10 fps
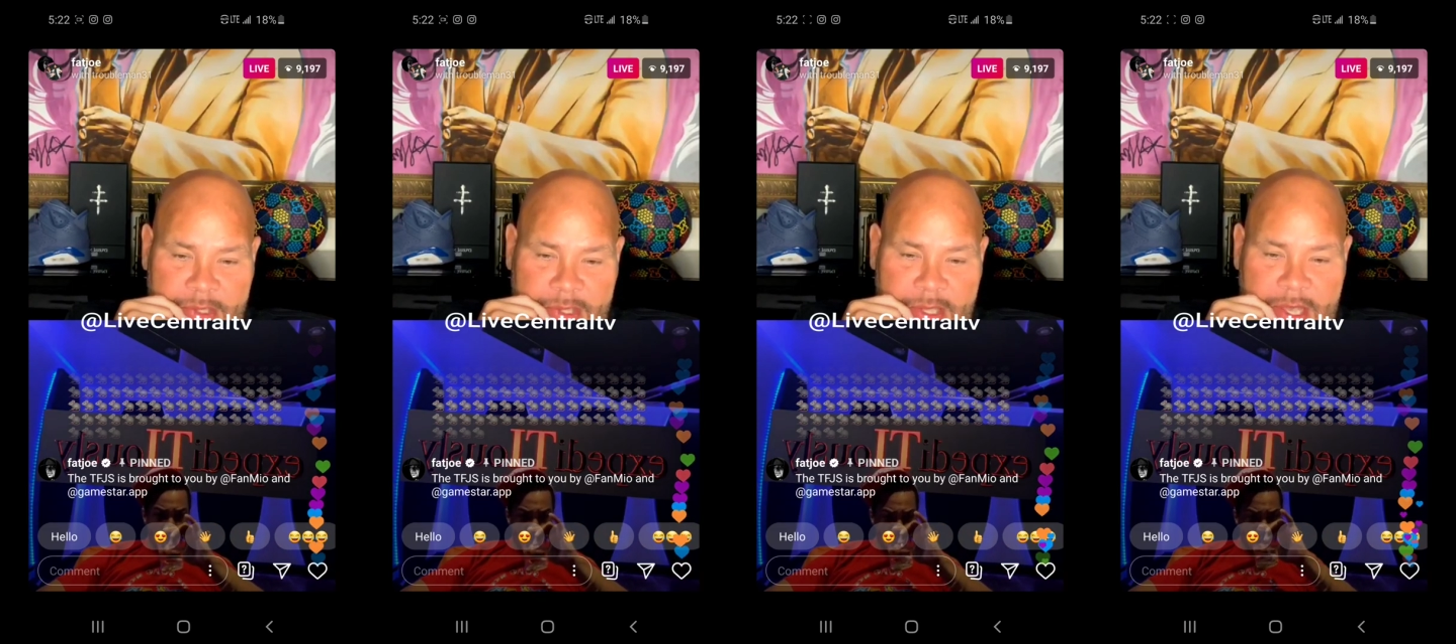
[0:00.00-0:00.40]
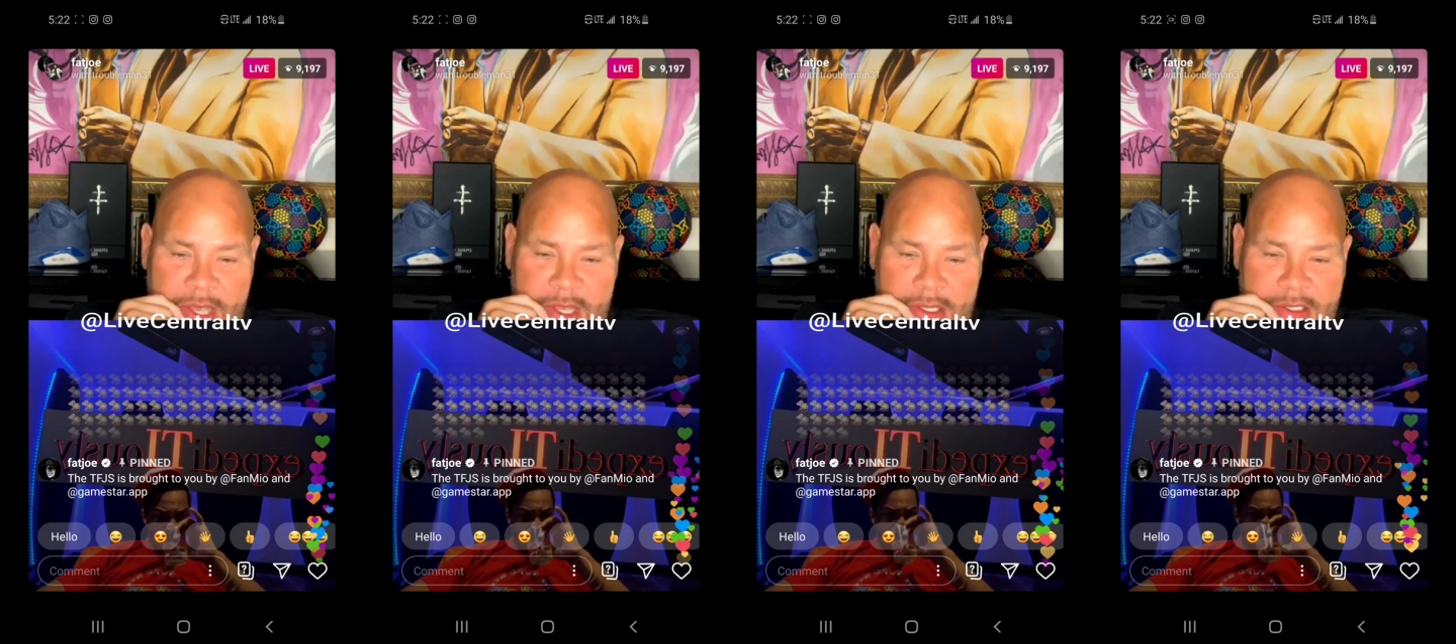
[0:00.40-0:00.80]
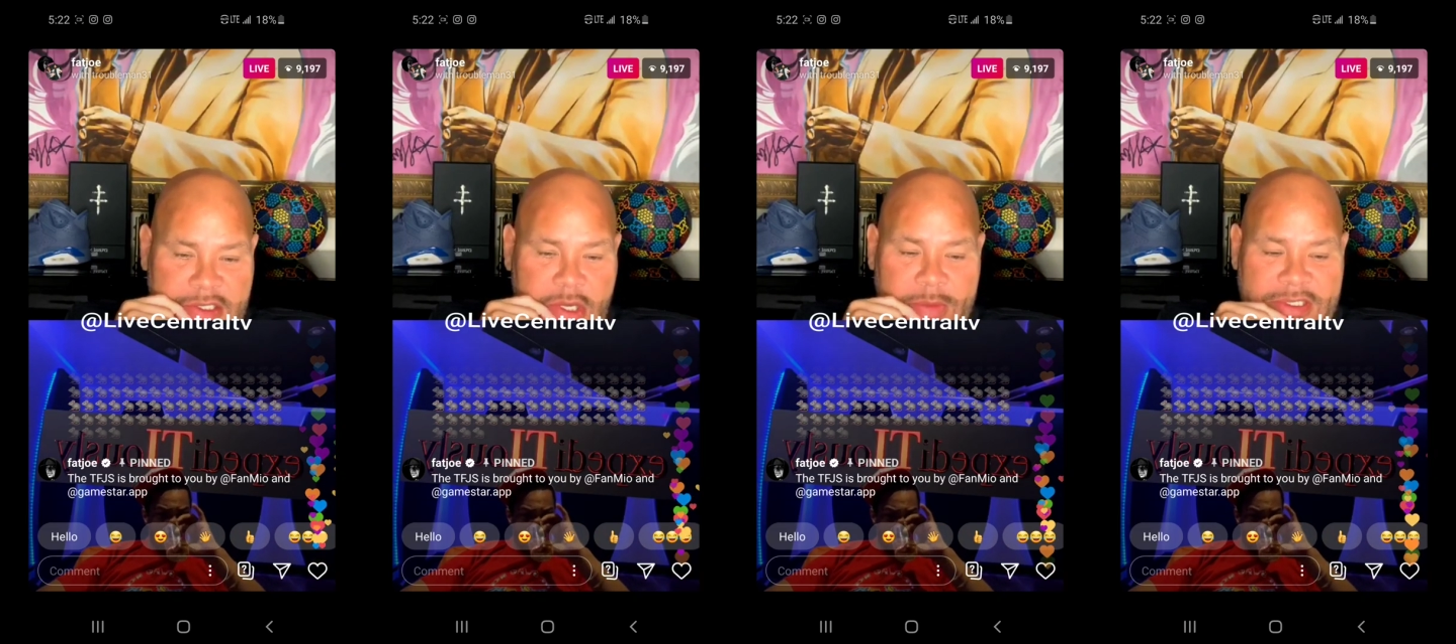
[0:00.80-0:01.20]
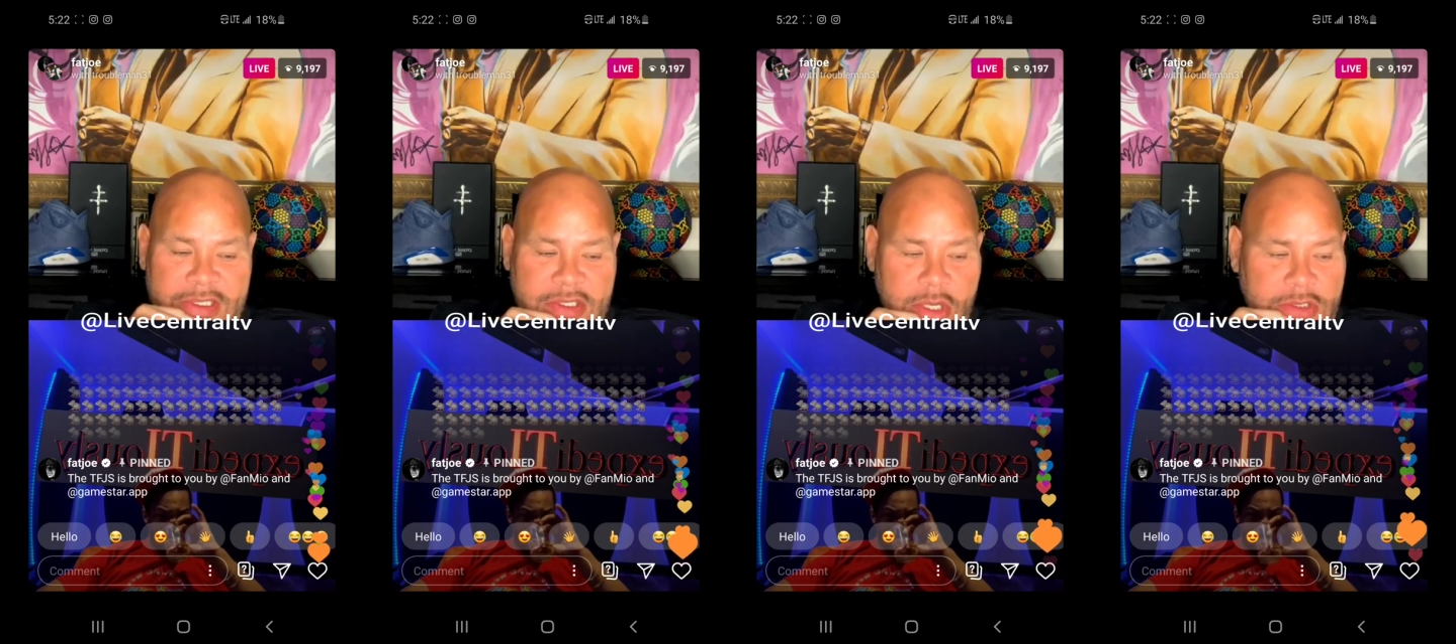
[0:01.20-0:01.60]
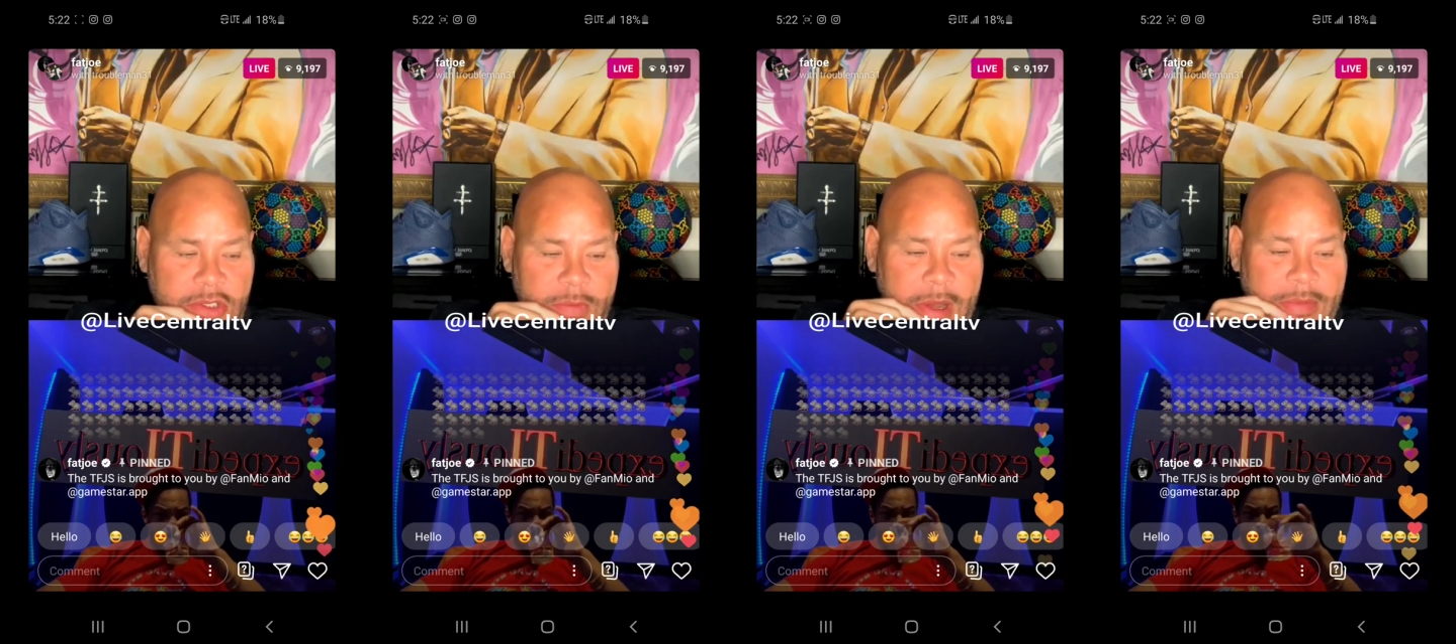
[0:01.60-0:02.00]
there's so much to talk to you
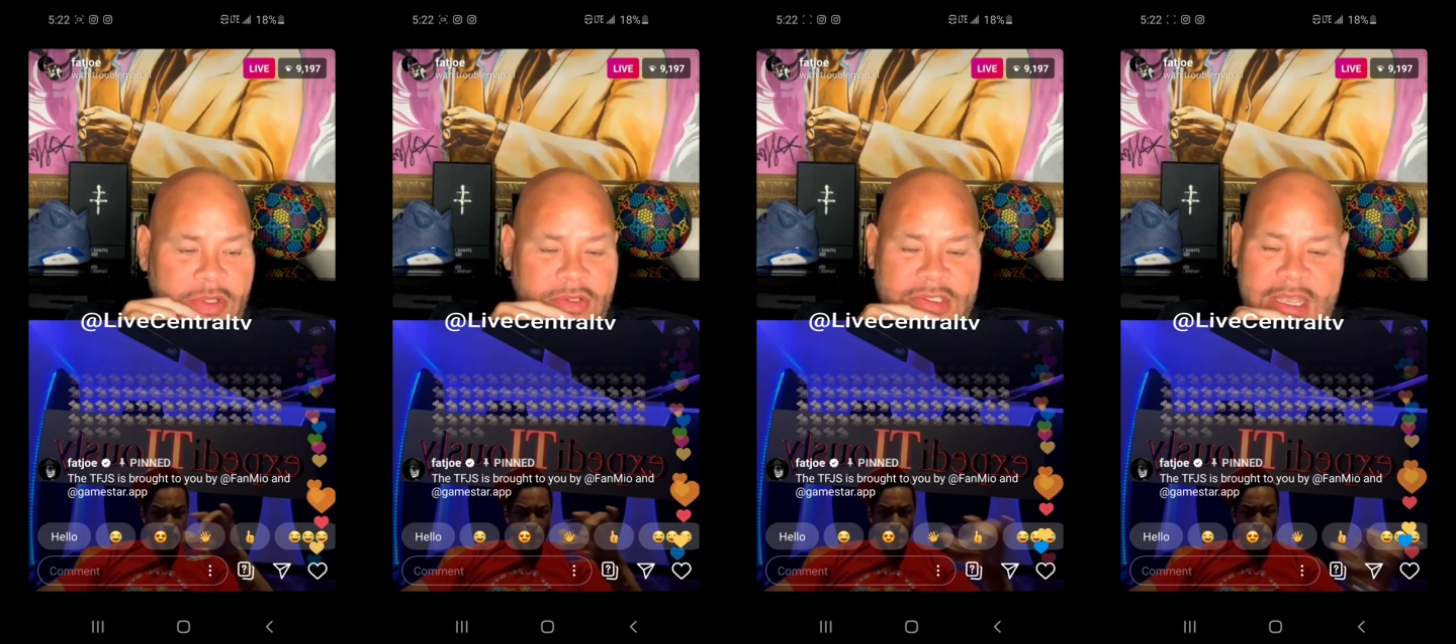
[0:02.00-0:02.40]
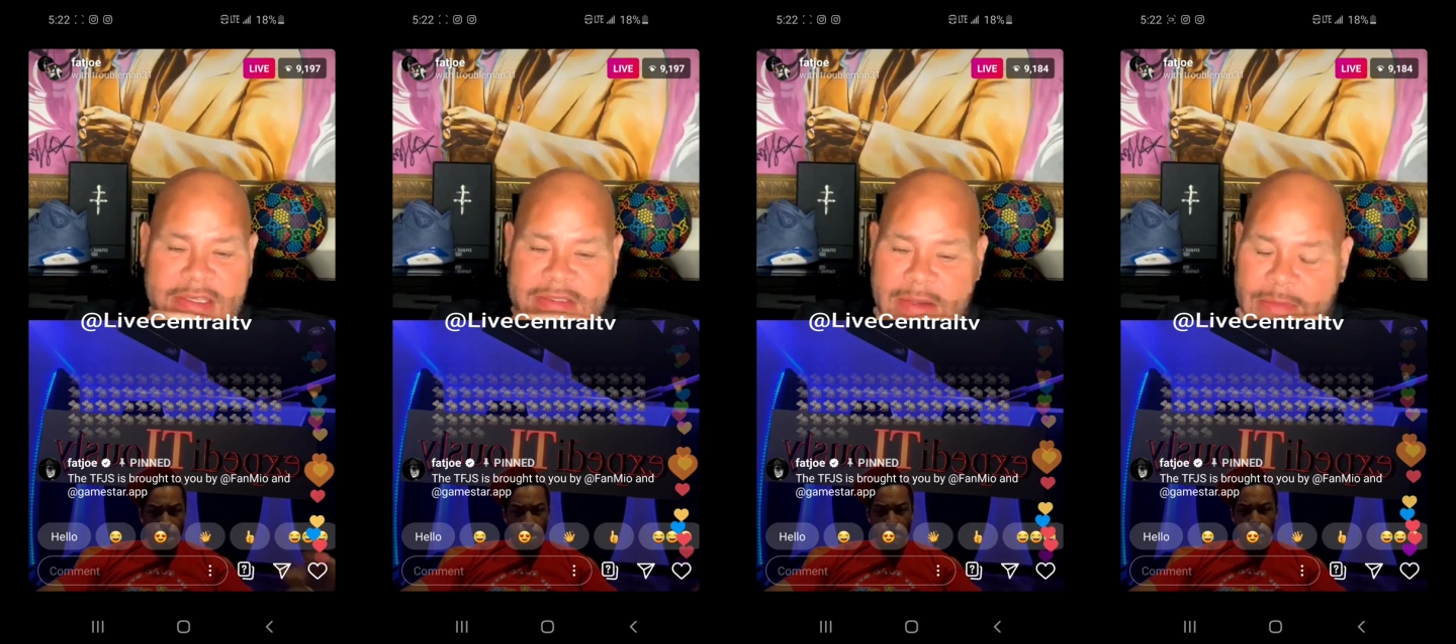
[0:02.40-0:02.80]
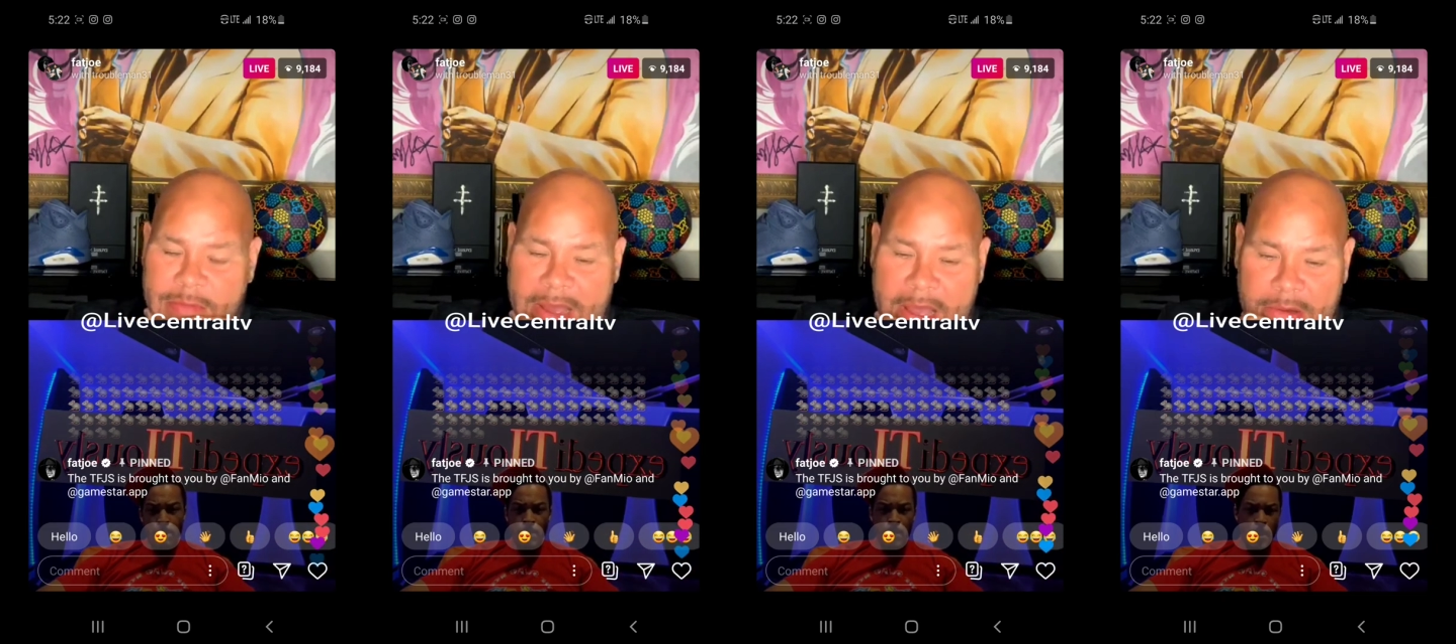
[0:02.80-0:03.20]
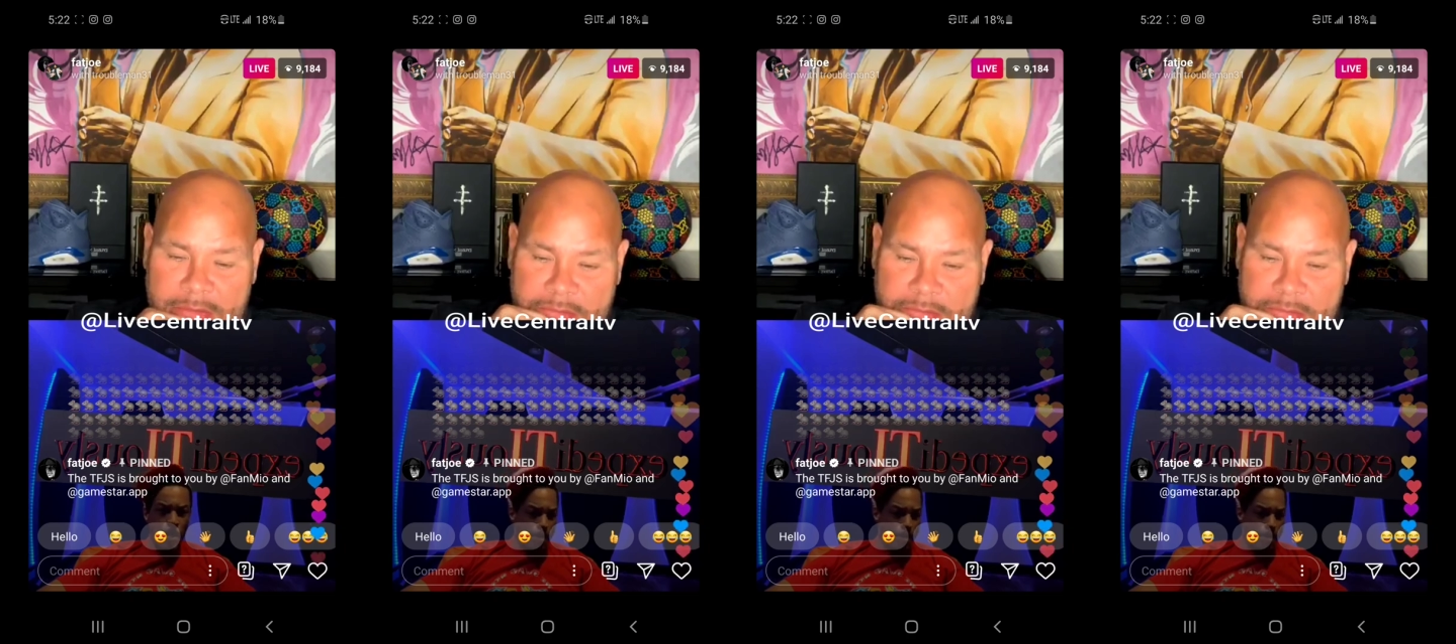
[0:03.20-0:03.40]
about, but you said something about